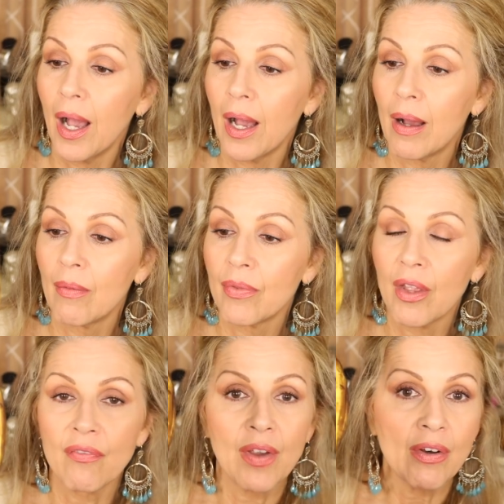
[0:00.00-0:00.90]

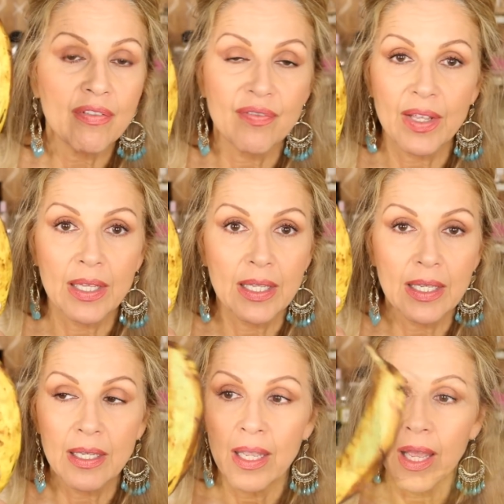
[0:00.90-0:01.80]
They're very
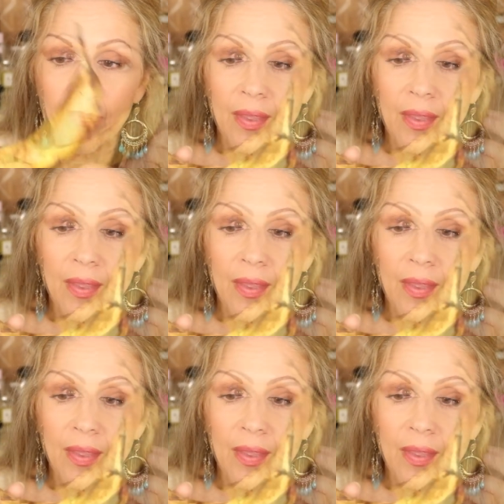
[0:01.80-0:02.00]
filling.